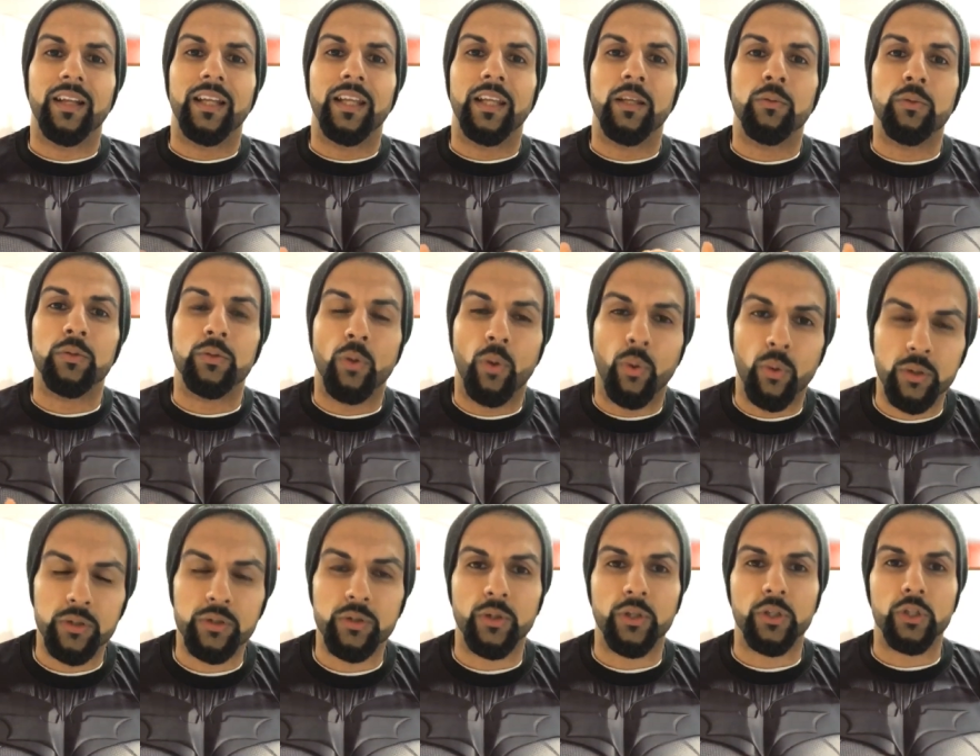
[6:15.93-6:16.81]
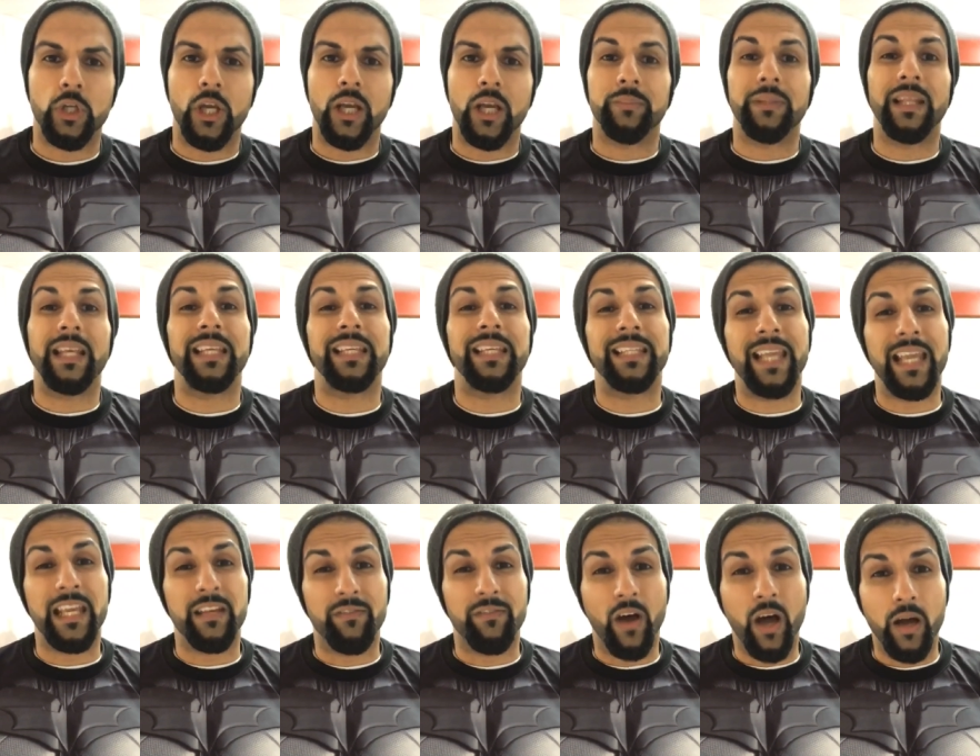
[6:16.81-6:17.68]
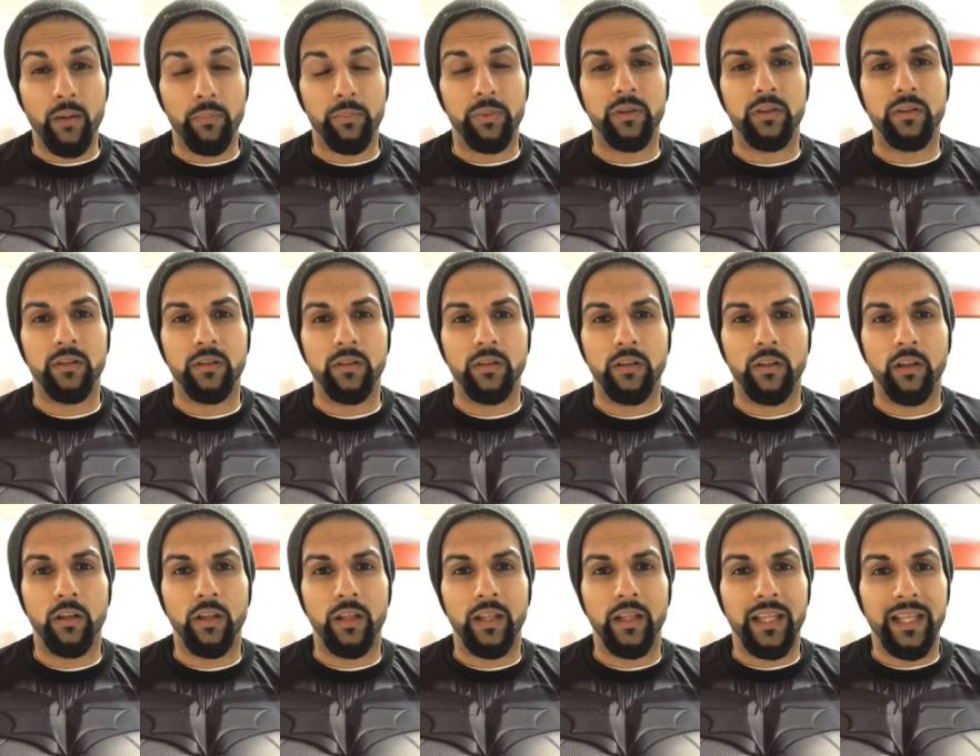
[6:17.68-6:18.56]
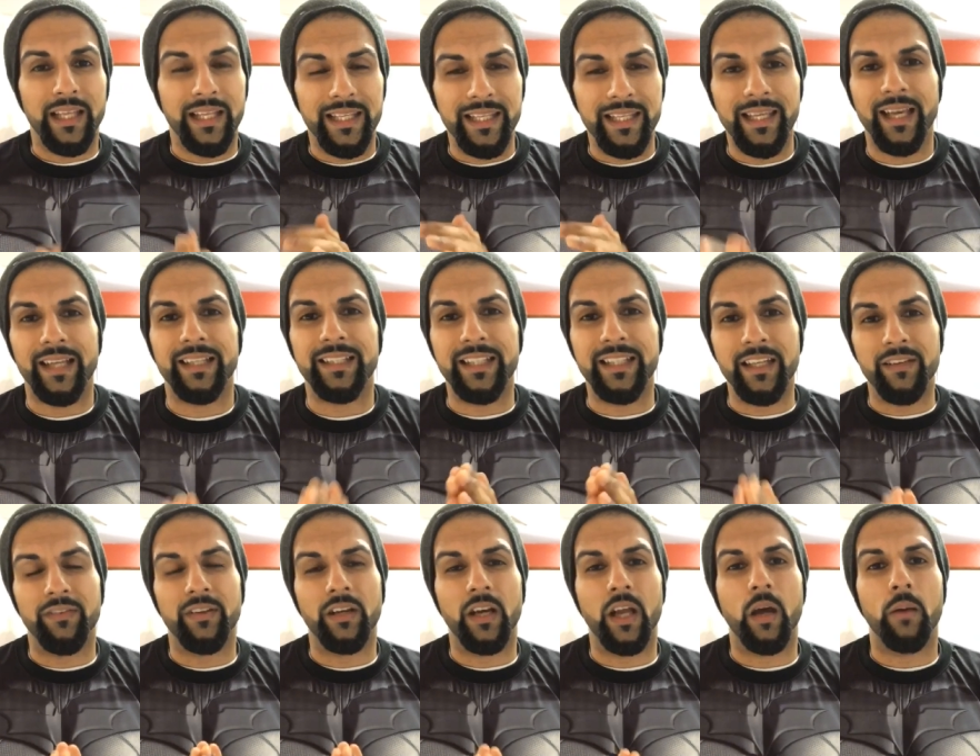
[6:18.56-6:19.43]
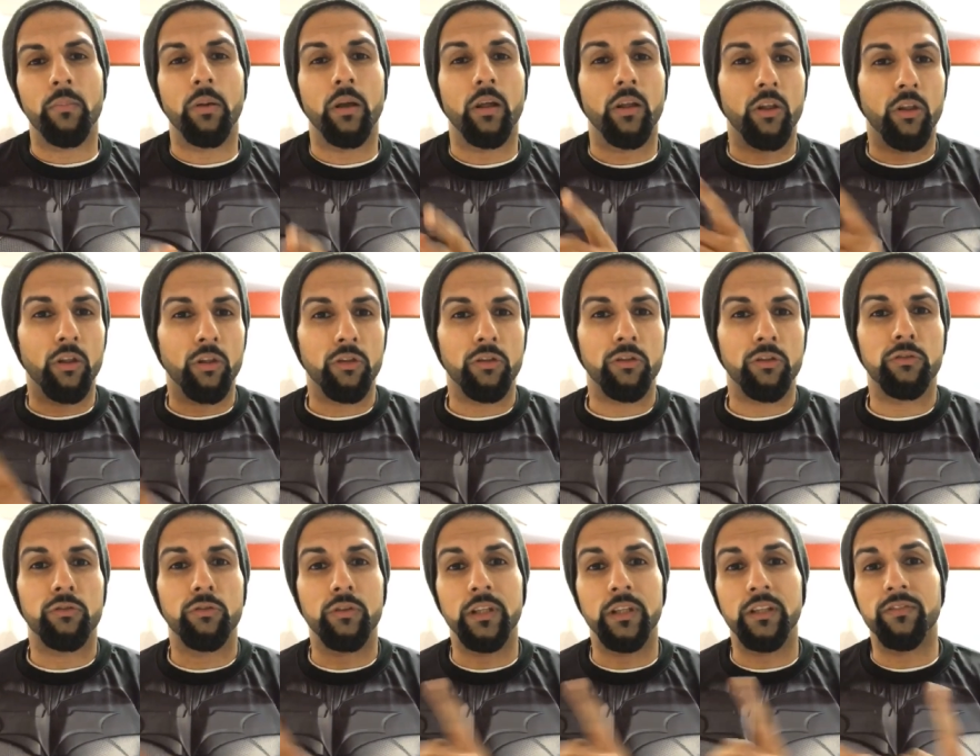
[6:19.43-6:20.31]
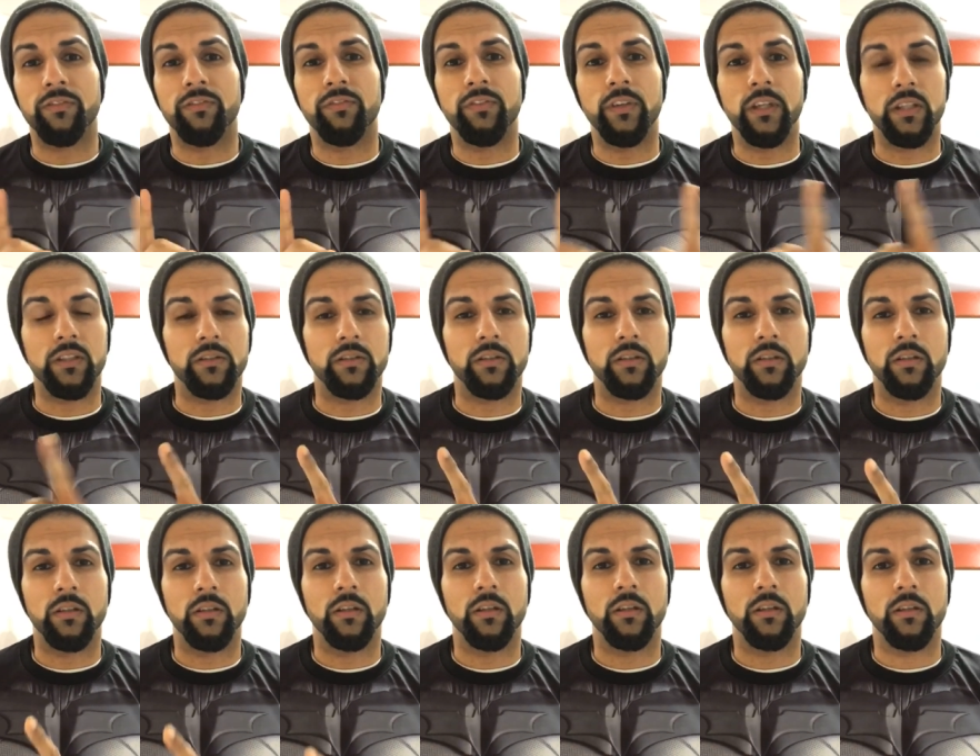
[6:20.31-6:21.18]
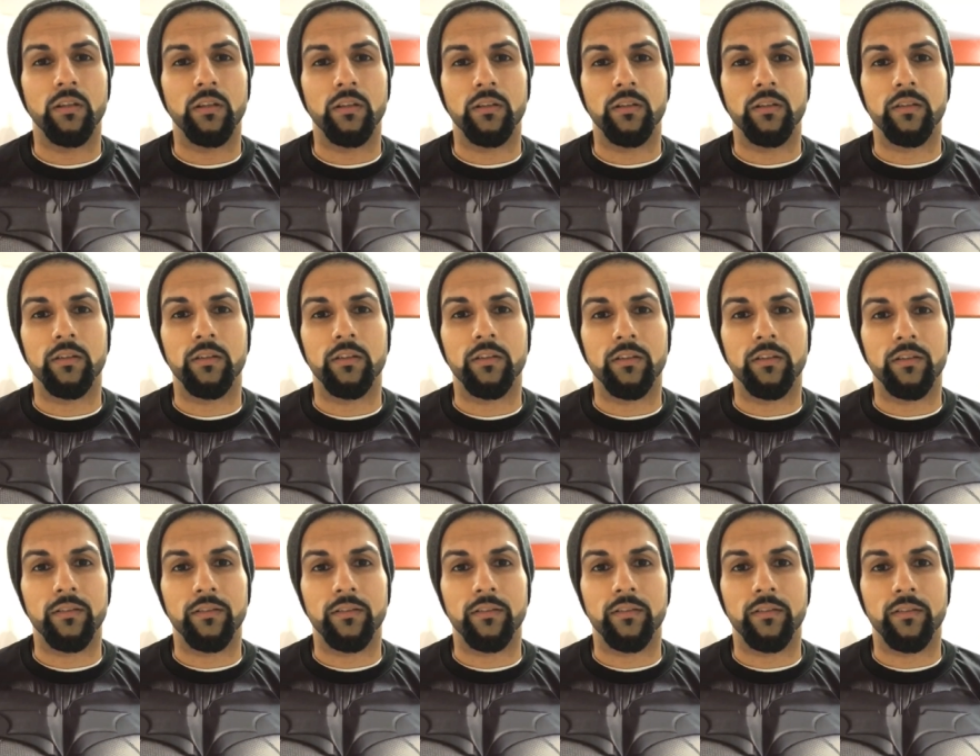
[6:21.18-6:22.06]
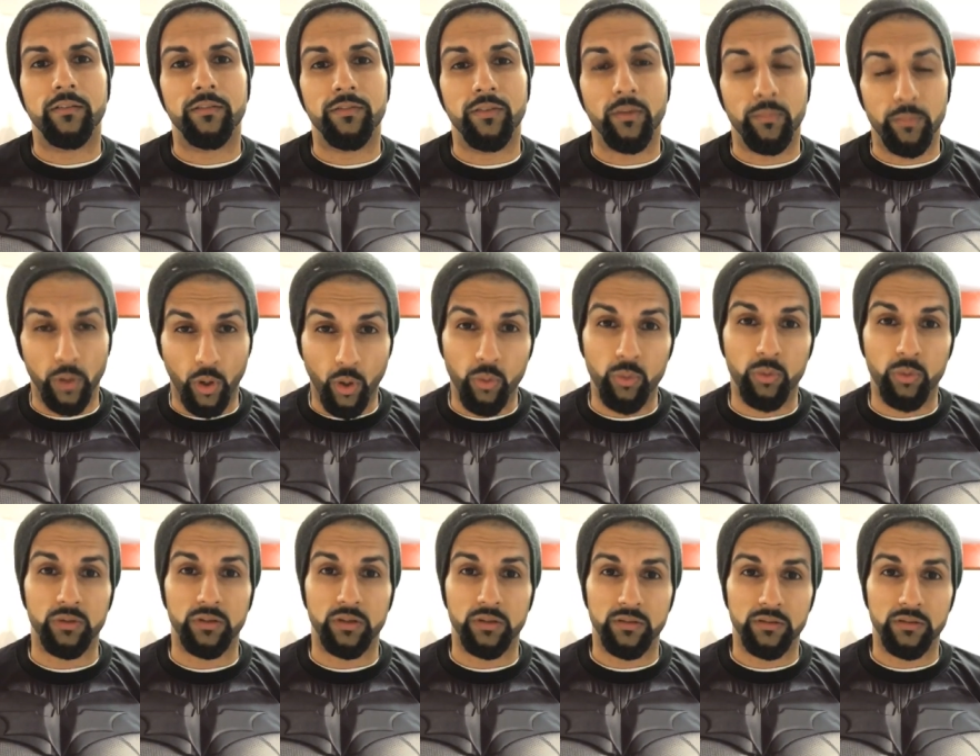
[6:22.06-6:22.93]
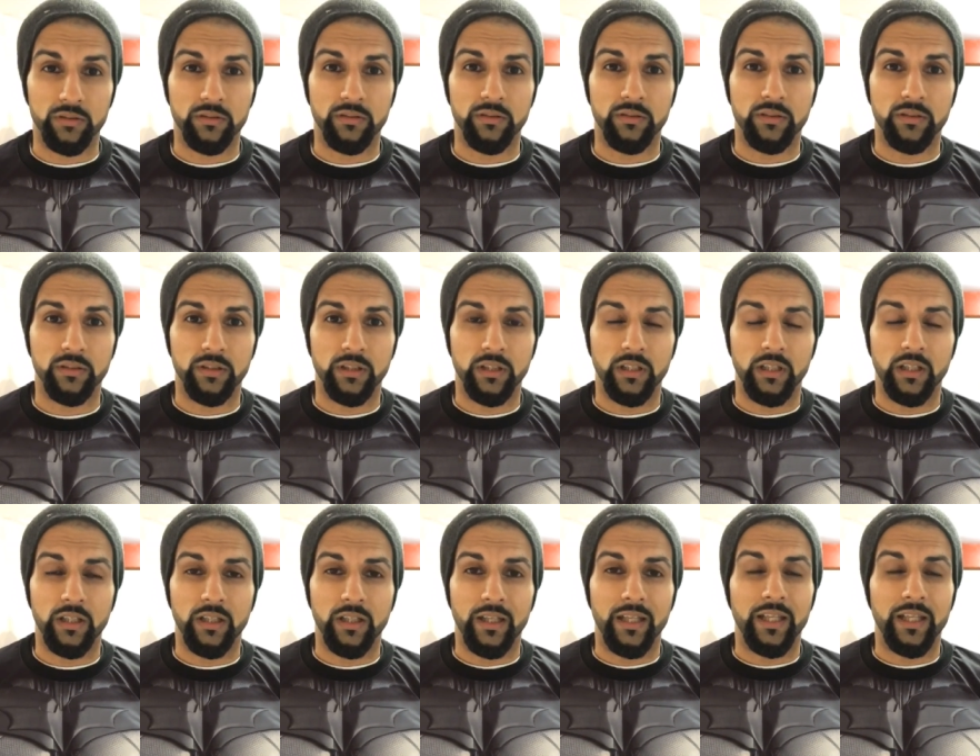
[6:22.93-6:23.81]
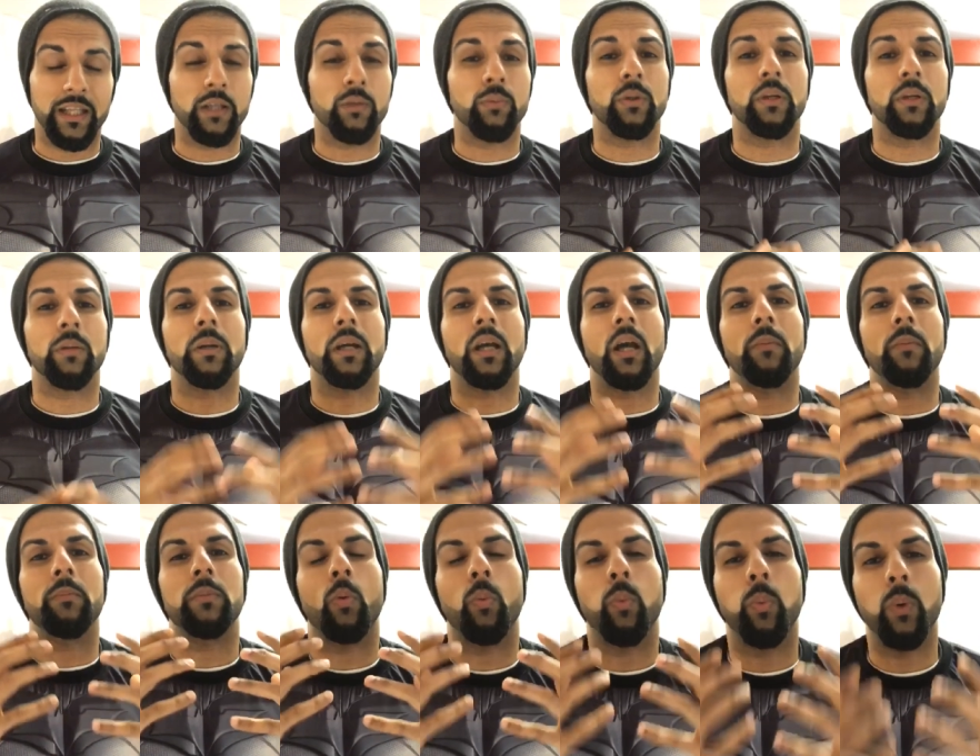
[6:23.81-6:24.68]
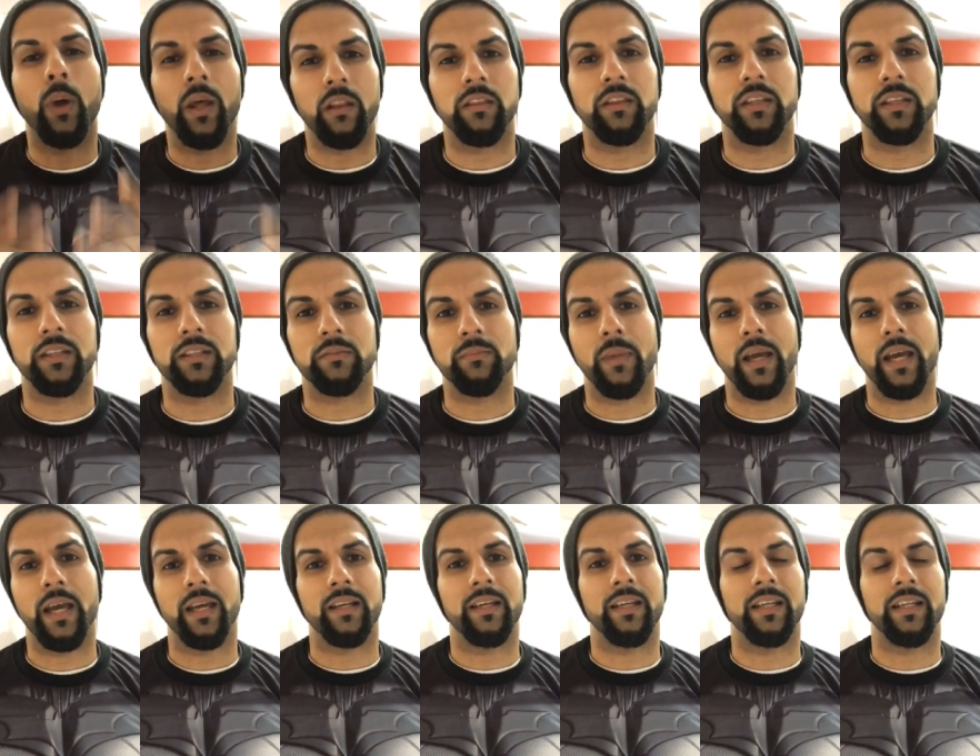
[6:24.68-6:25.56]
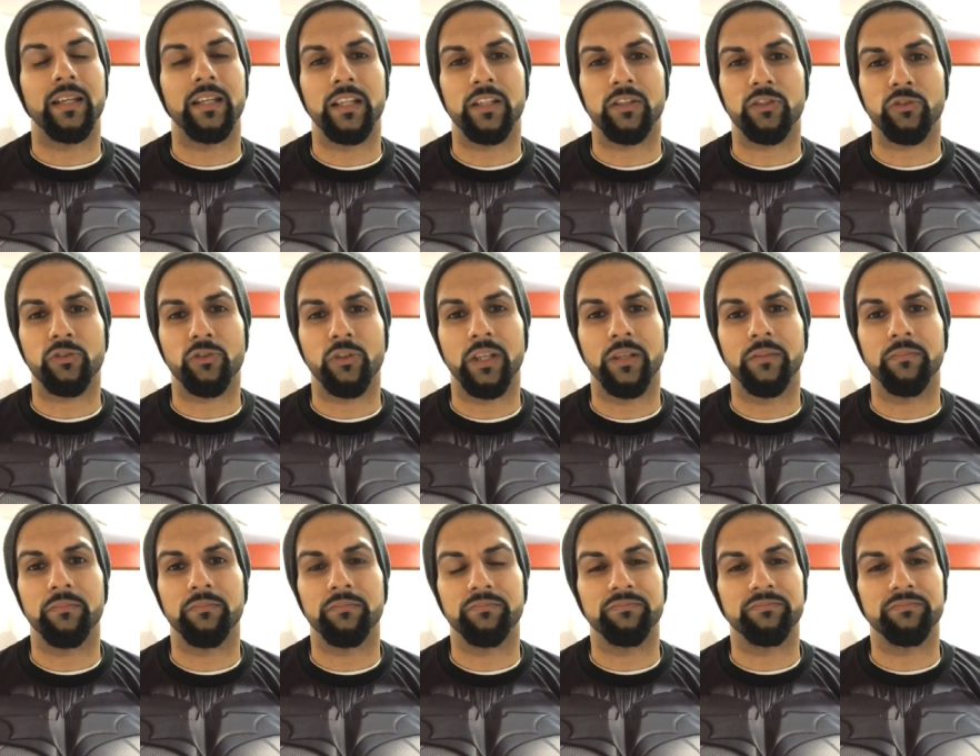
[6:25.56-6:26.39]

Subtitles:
He was also ashamed that he gave up. He had given up 3 feet from gold. He would have become the wealthiest man in history.